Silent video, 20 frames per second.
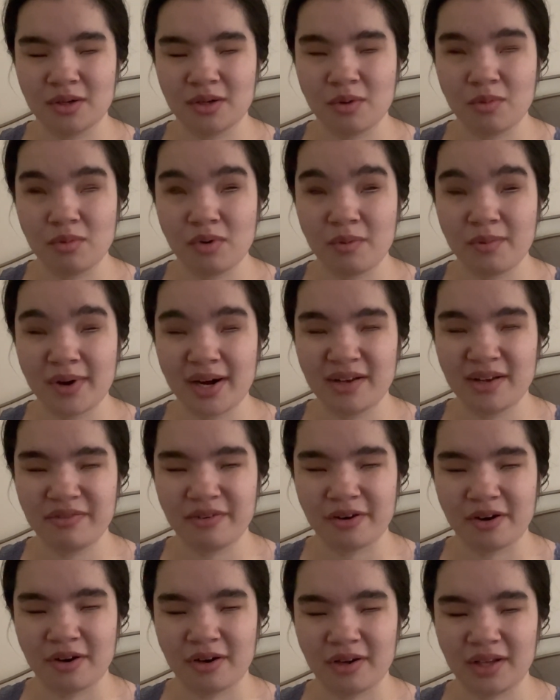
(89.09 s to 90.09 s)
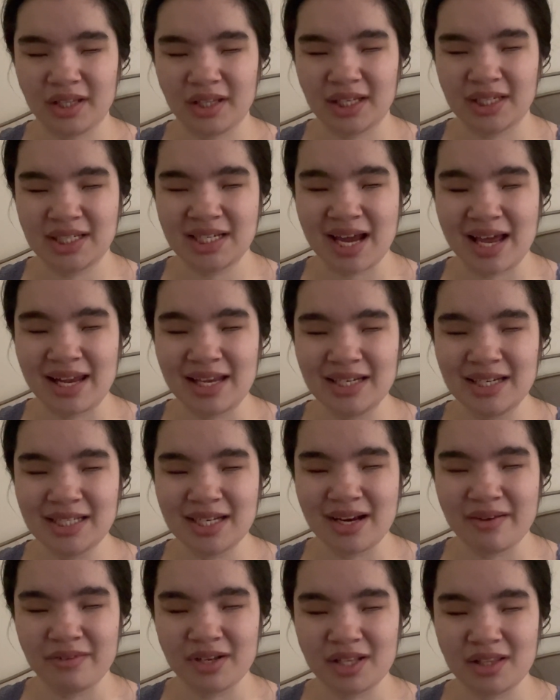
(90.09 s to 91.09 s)
ready for the challenge
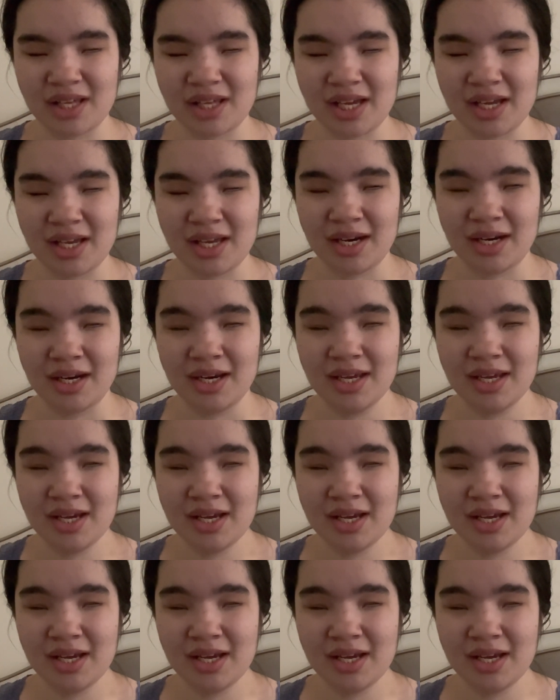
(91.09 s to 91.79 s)
and everything. And